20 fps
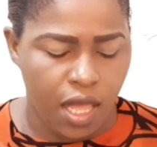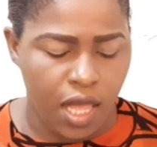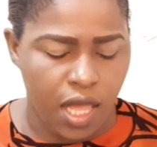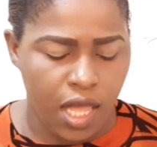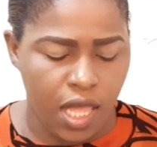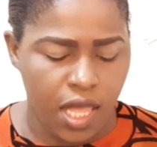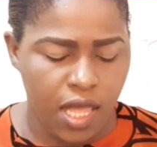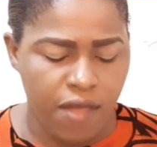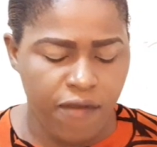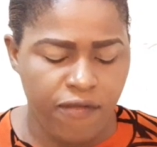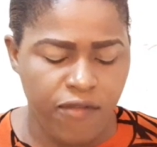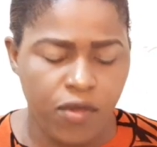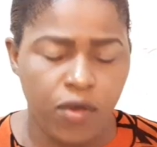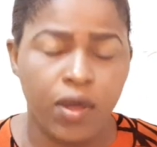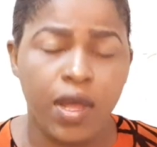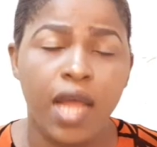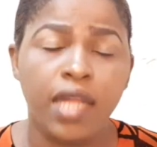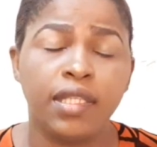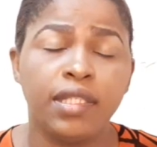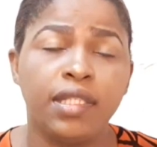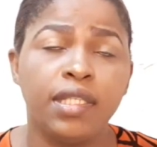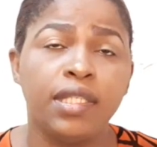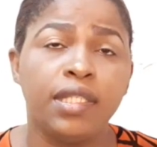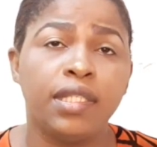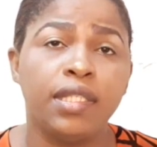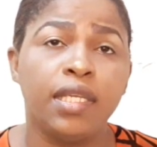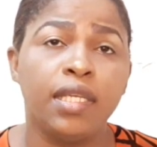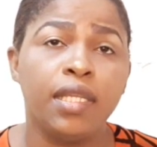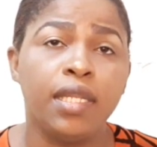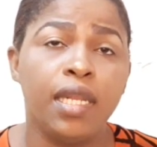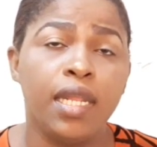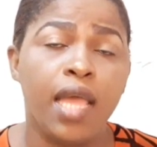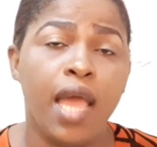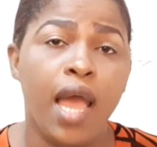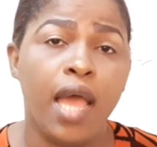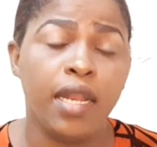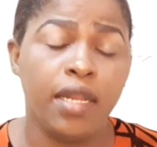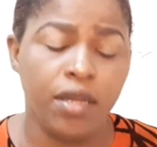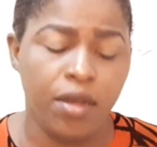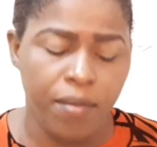If you consistently
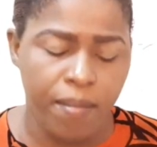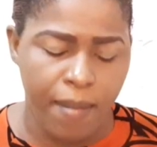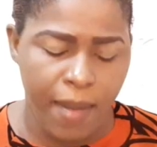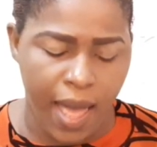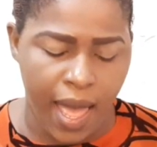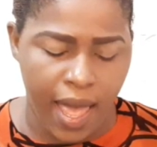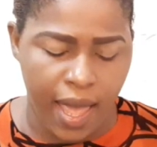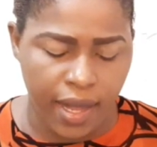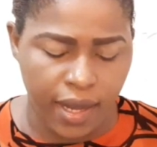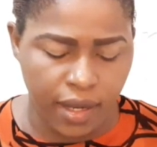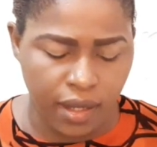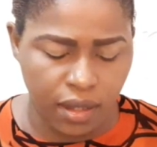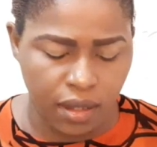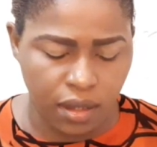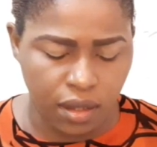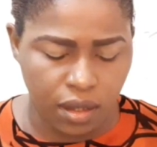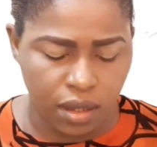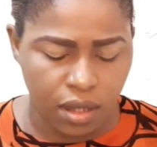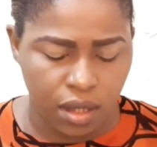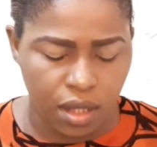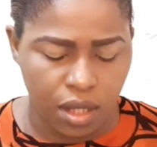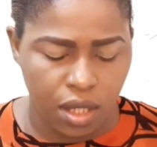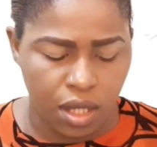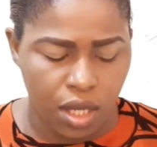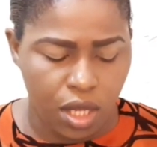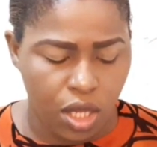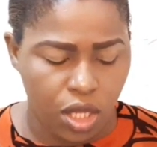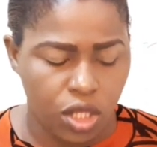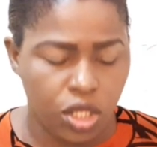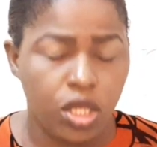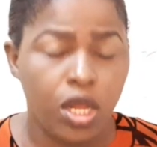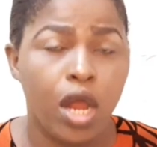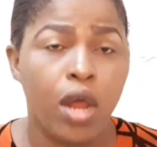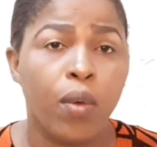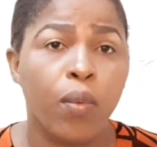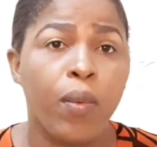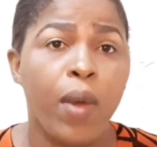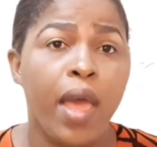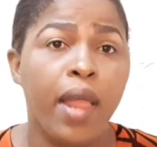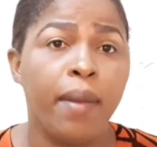undermine your
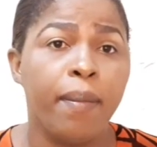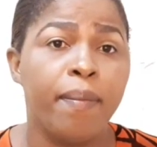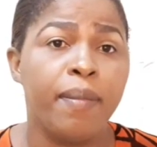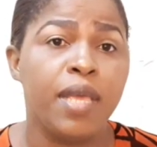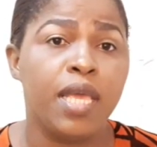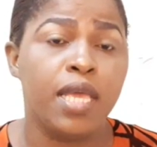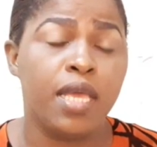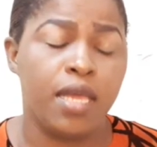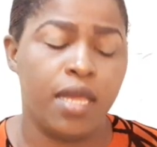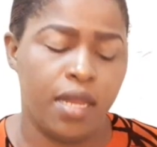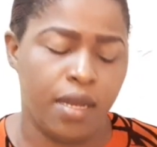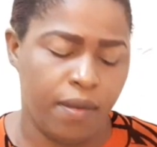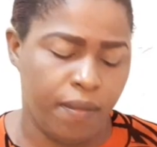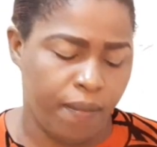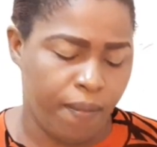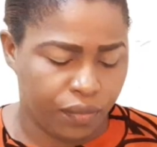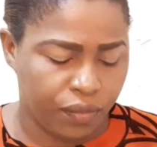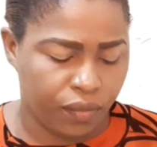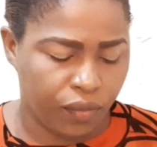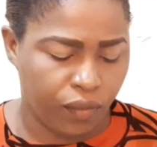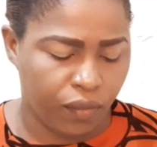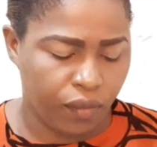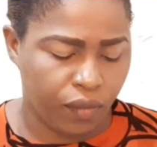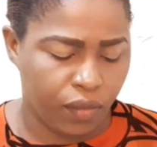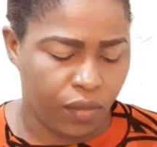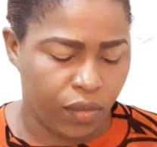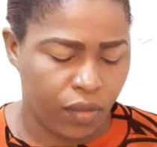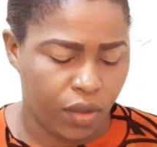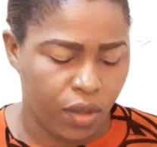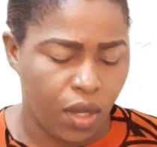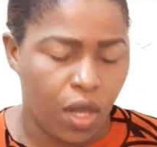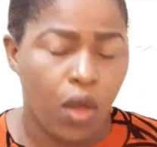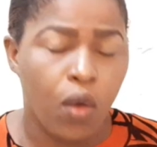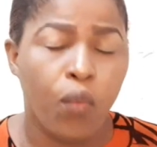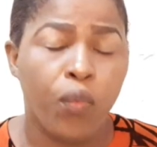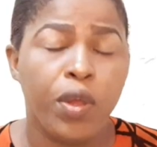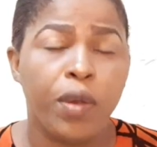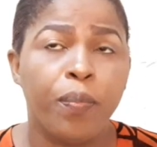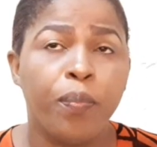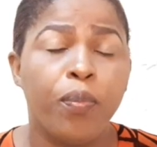well-being
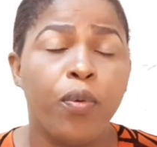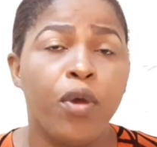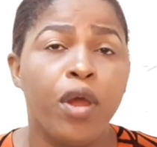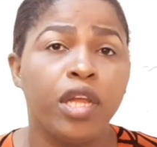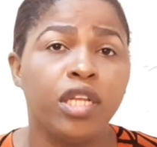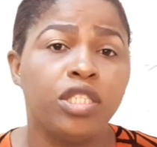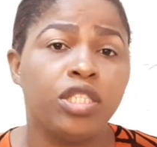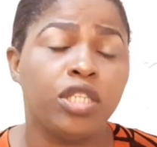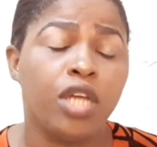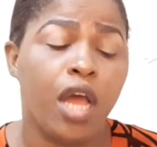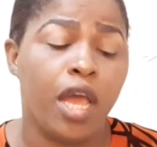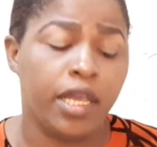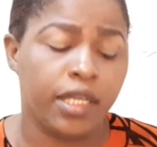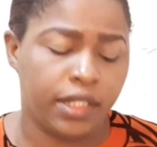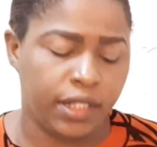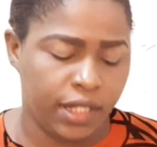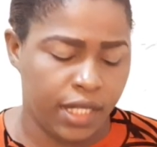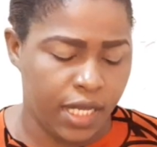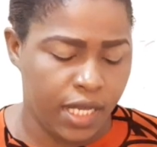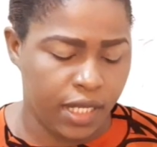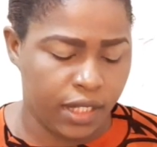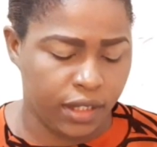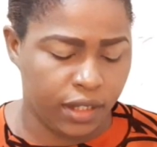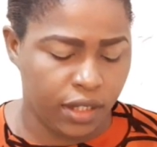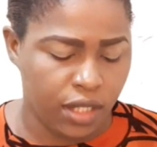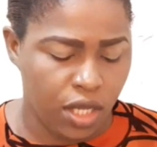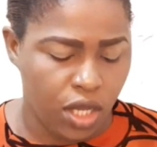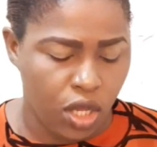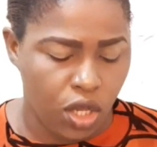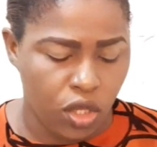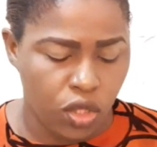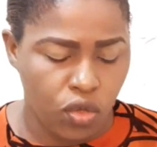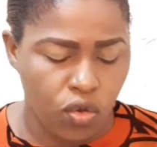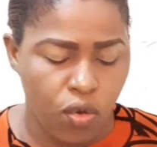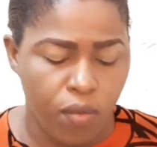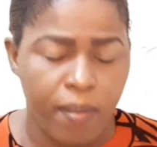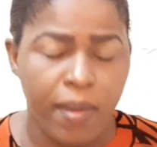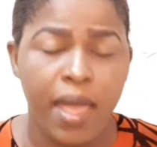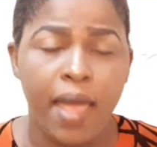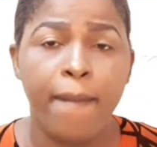with poor choices, you
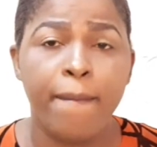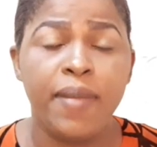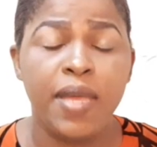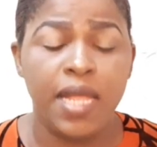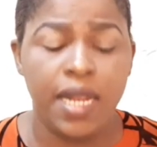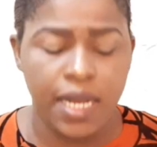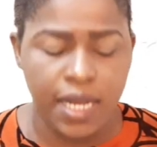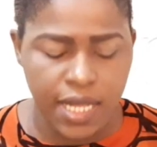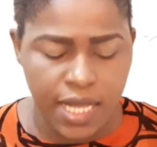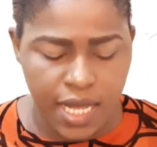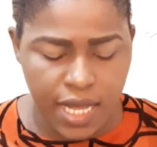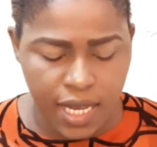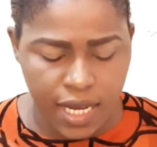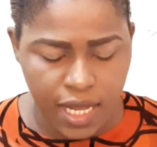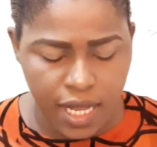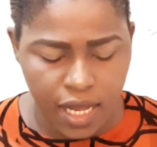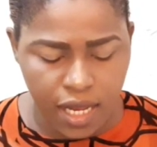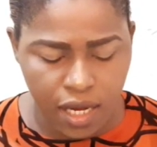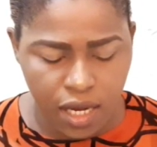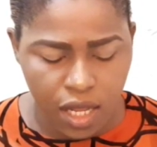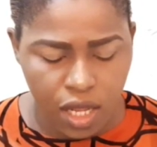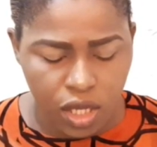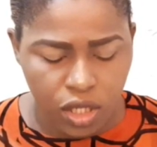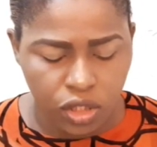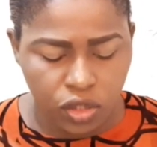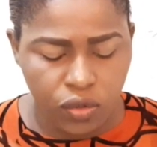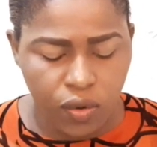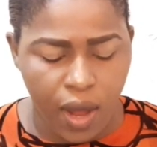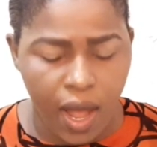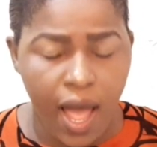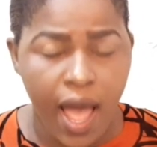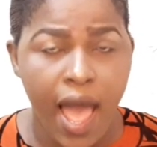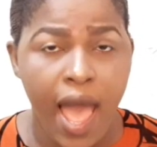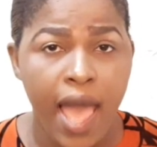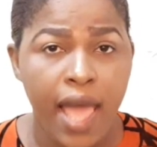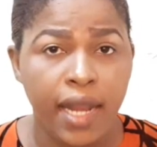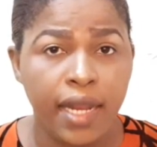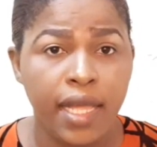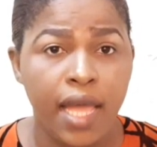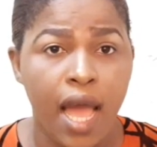may be leading to a
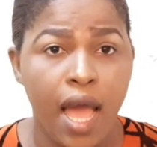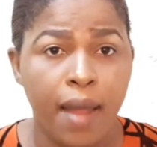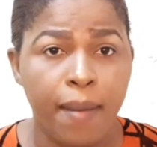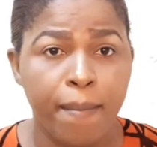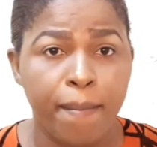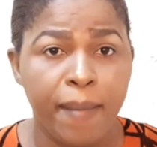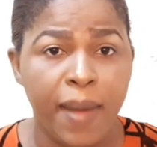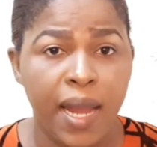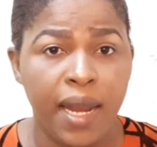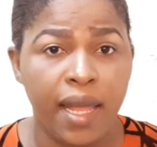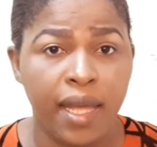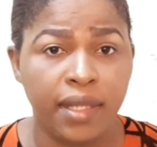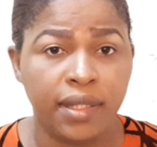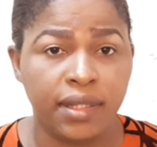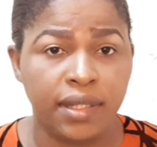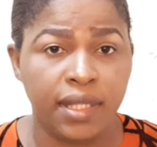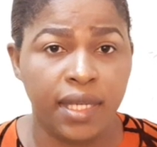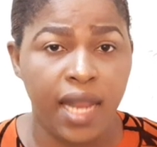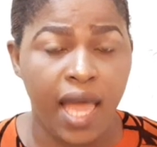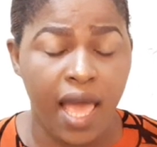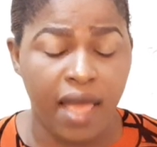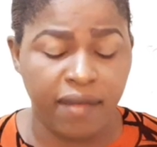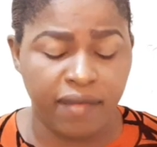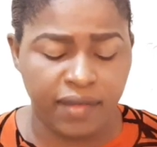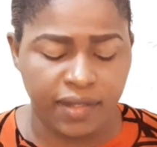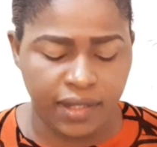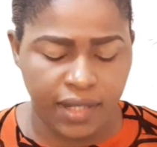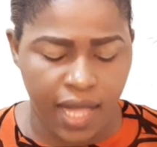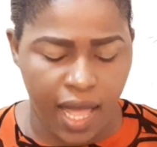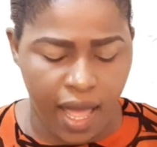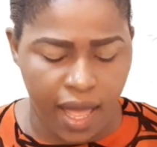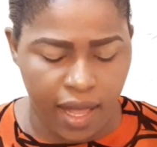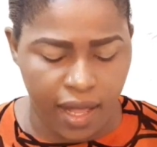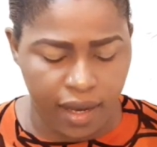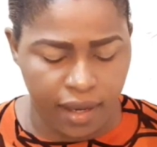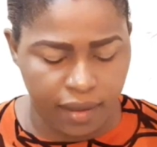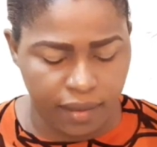highly unbalanced lifestyle